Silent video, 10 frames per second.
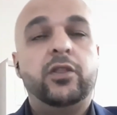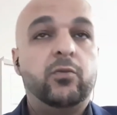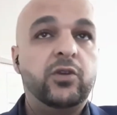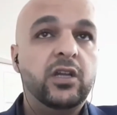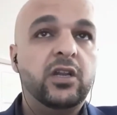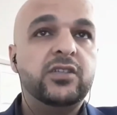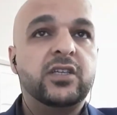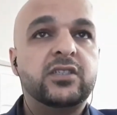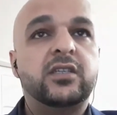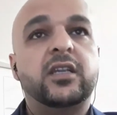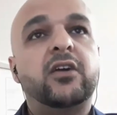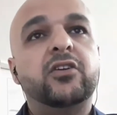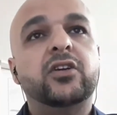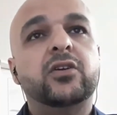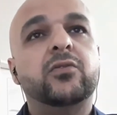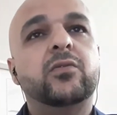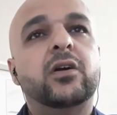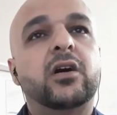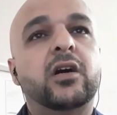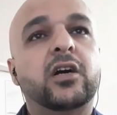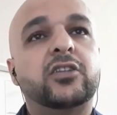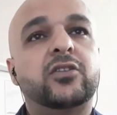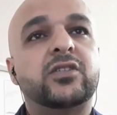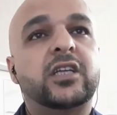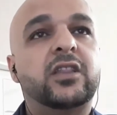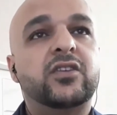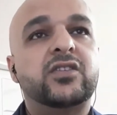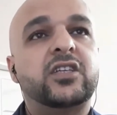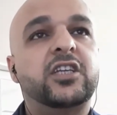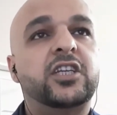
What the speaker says: a realistic scenario to set the scene.